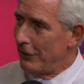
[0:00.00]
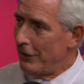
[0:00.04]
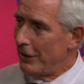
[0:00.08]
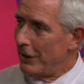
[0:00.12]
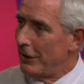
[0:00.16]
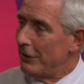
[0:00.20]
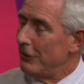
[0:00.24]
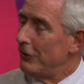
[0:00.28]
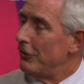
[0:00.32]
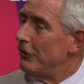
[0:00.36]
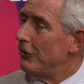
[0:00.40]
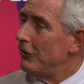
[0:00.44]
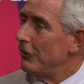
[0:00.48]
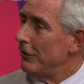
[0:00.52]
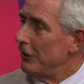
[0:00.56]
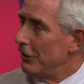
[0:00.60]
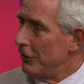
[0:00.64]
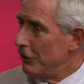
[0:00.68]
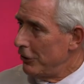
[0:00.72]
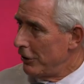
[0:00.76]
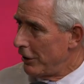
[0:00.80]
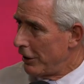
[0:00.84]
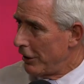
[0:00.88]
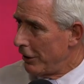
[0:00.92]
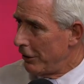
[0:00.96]
that,
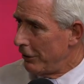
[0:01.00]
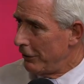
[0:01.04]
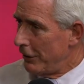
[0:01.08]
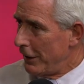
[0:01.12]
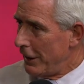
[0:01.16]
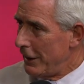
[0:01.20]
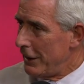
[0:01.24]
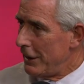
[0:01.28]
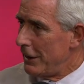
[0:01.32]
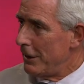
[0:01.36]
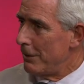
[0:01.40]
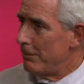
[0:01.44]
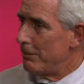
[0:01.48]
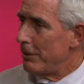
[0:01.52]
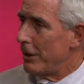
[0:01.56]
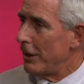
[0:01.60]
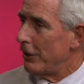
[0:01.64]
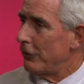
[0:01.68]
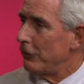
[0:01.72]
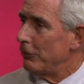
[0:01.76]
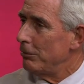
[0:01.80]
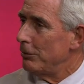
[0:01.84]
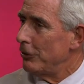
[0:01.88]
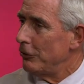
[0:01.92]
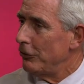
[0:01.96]
you know, an
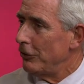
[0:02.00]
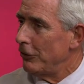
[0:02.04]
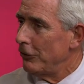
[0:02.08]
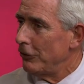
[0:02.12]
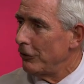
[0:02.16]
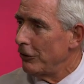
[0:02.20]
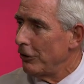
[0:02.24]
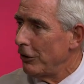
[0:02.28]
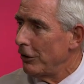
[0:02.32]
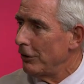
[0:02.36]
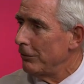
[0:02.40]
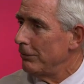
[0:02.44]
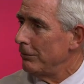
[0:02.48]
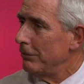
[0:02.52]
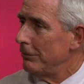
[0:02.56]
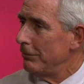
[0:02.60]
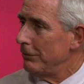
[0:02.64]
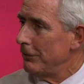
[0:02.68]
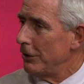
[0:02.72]
Airbus which has got,